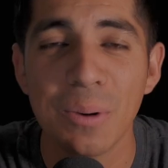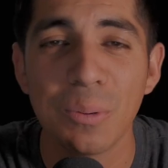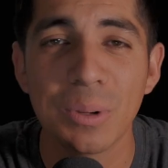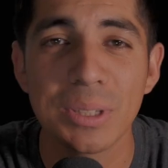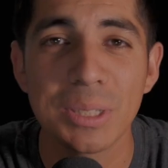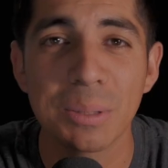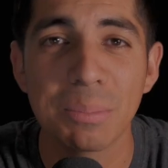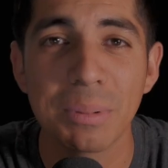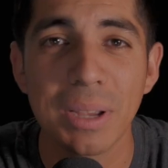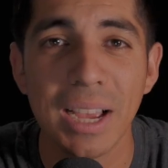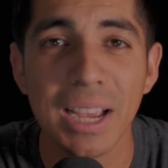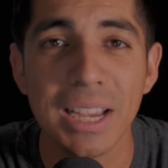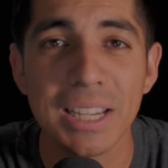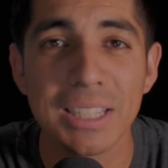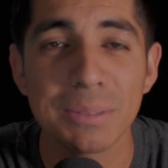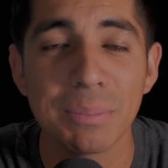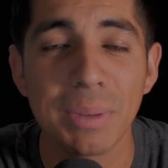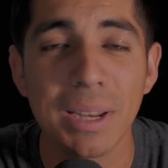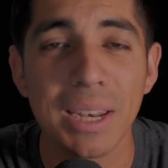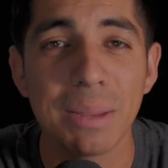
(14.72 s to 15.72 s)
What's up,
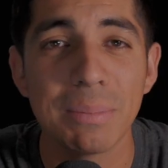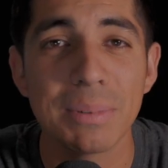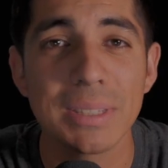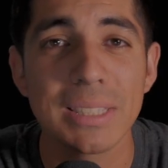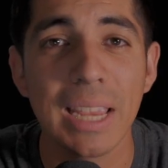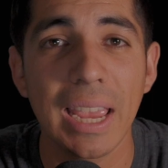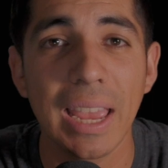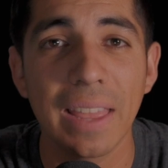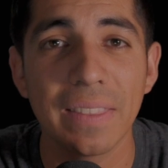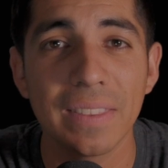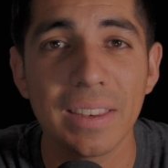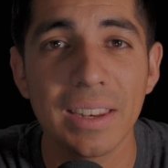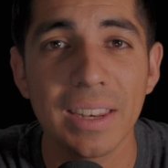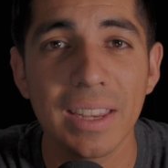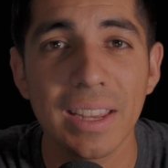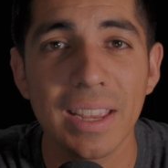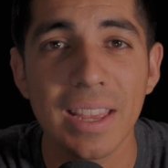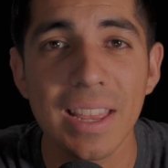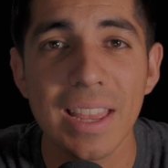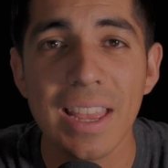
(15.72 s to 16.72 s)
guys? My name is
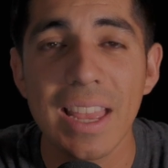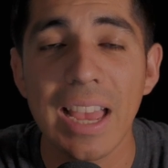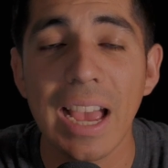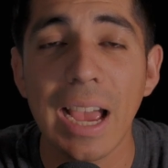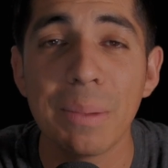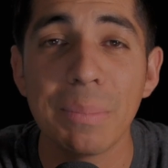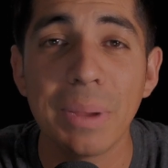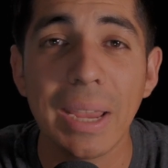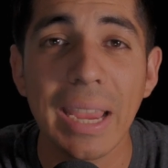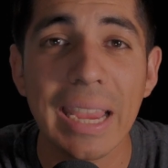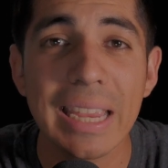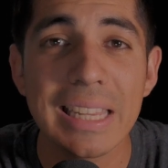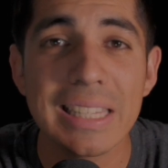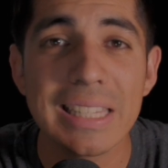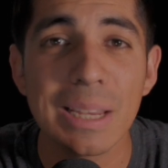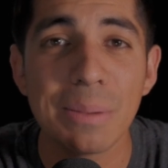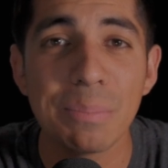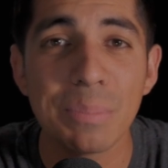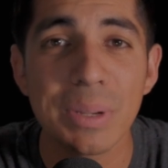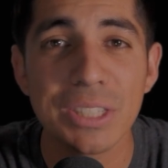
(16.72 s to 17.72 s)
Anthony. I'm an
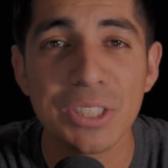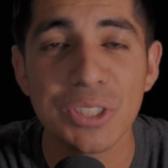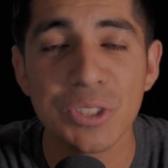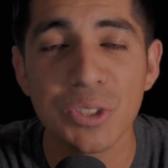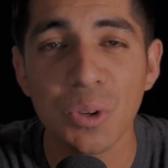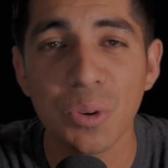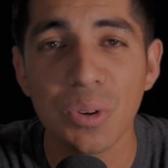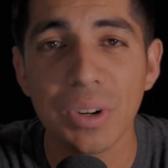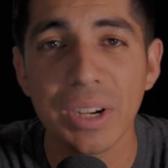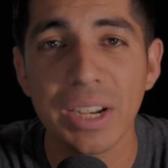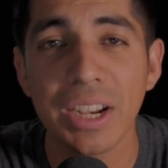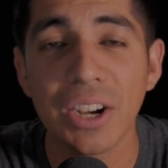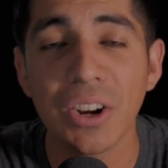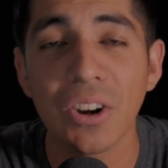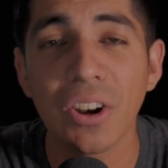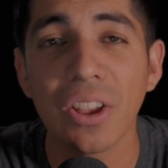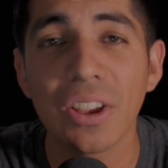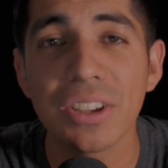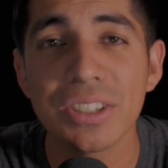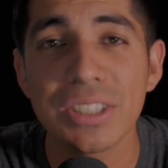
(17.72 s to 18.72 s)
ATM business owner here
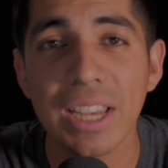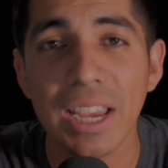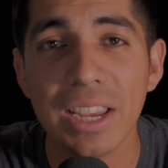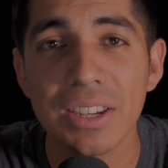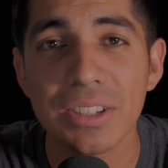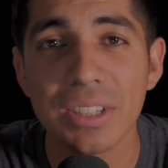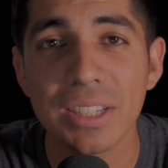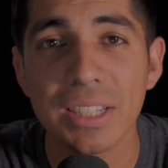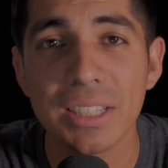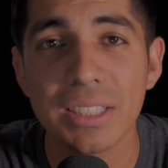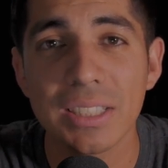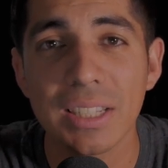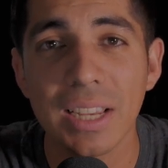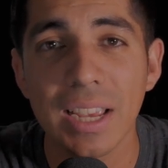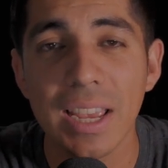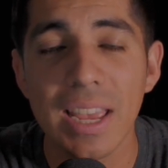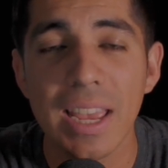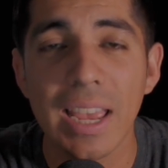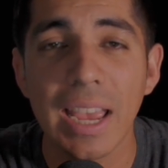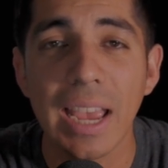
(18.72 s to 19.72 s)
in Los Angeles.
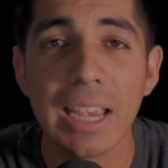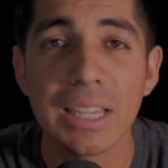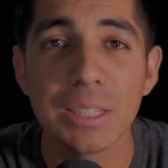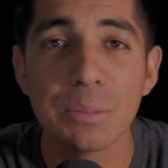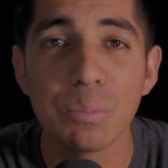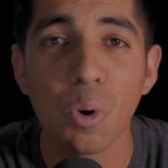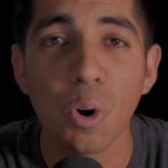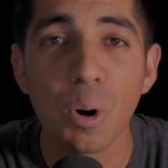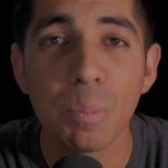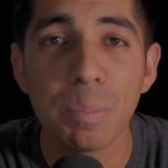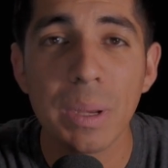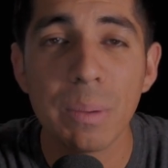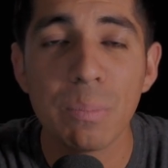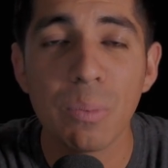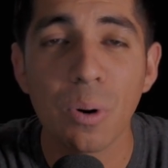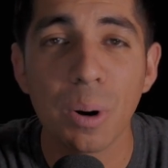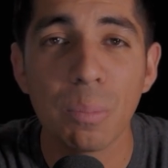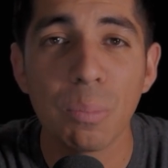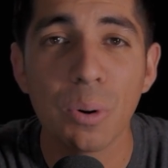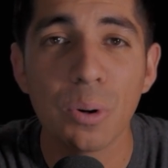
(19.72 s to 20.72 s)
As more
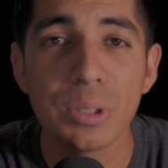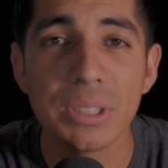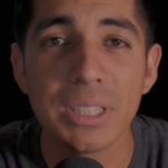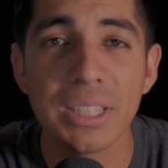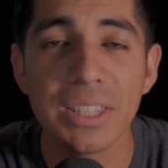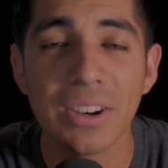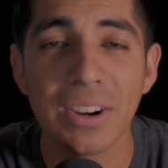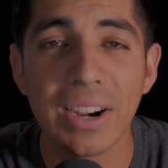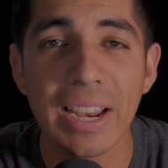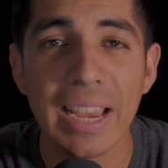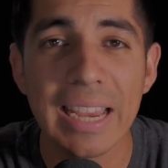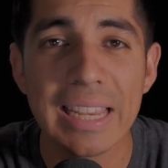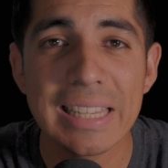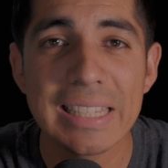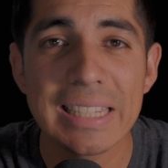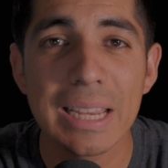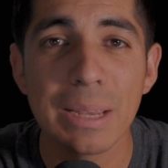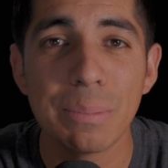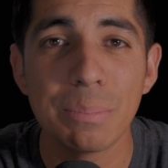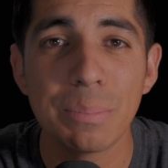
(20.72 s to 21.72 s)
people are posting their
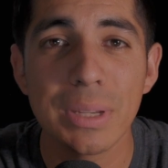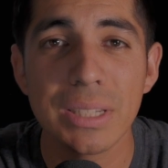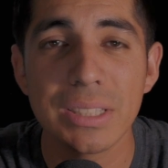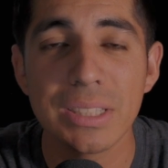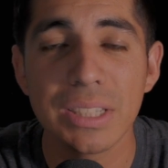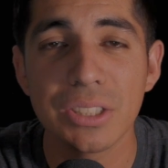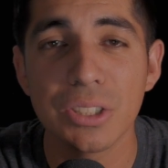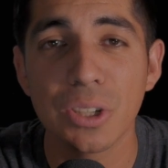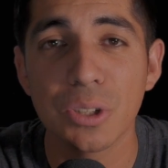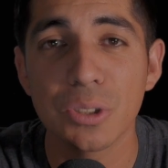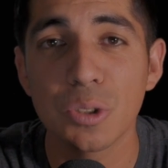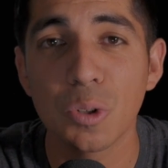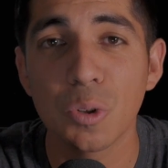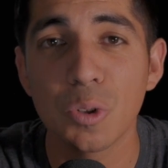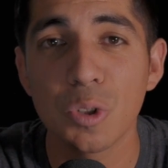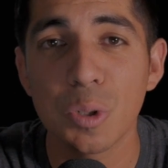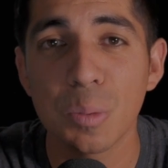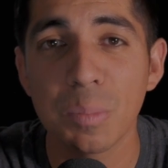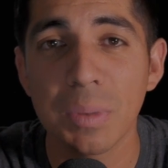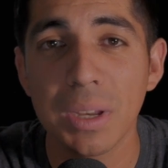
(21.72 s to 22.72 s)
ATM business on
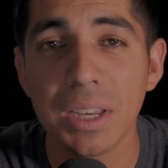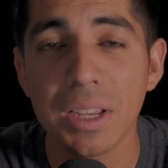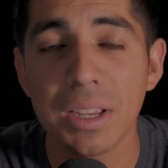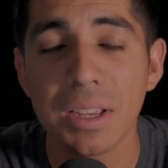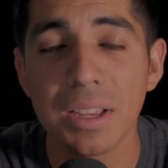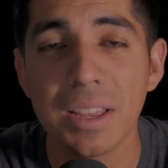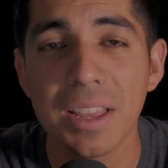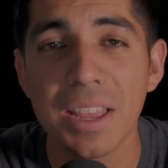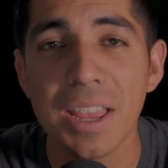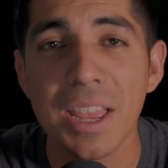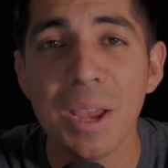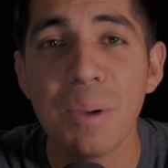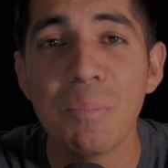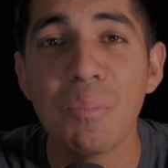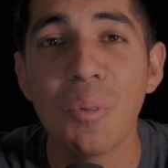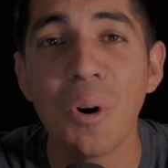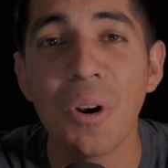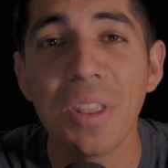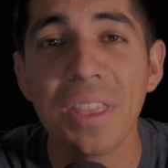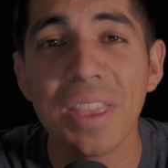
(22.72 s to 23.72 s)
social media,
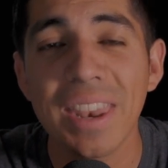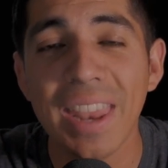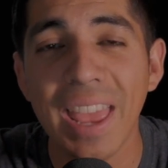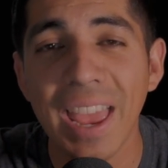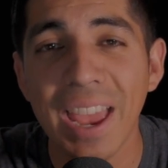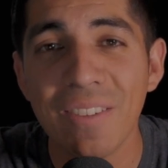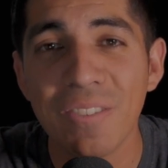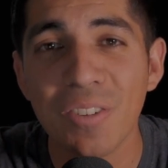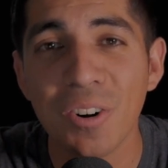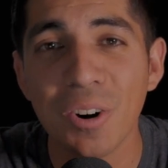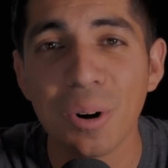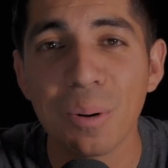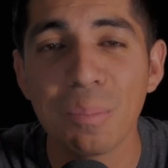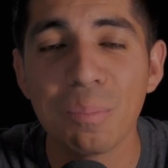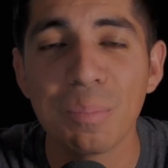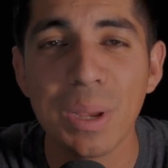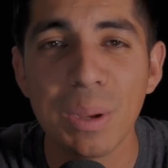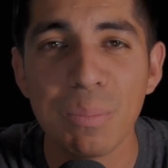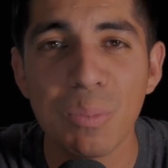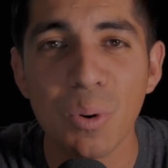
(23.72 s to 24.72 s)
more than ever,
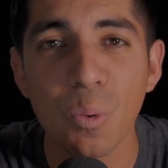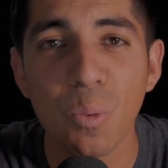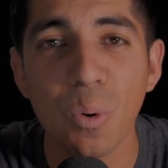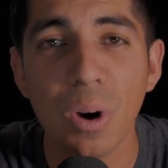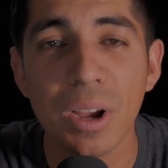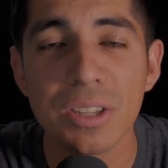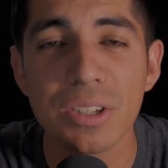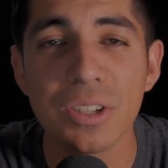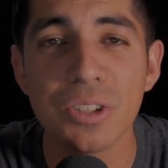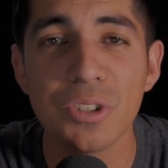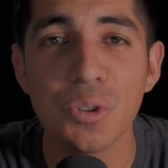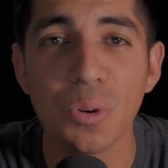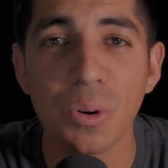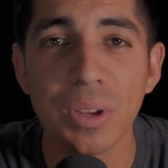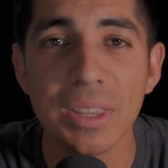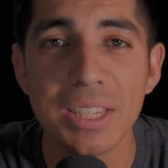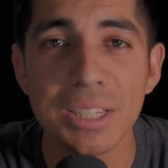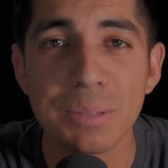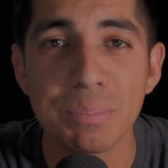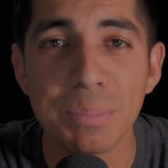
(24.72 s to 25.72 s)
people want to
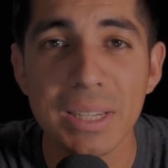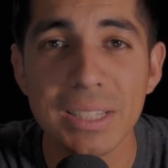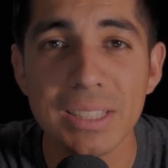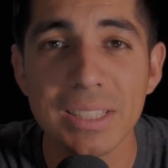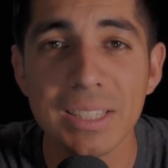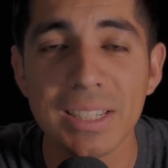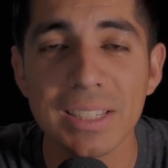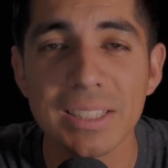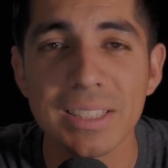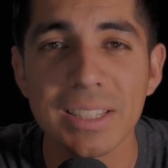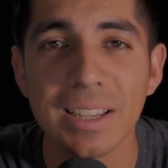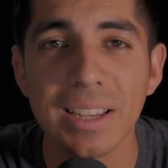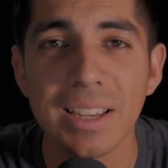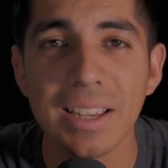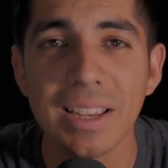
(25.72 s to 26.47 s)
join this business.